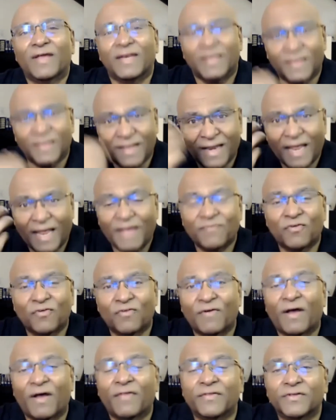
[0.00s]
and in the life
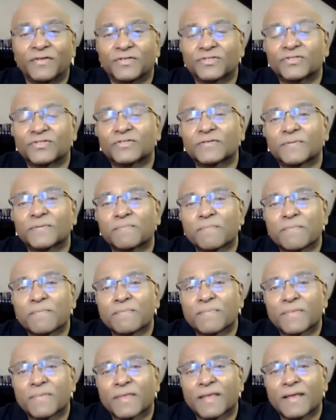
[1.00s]
of others.
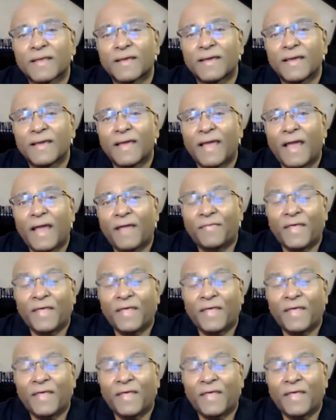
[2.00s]
And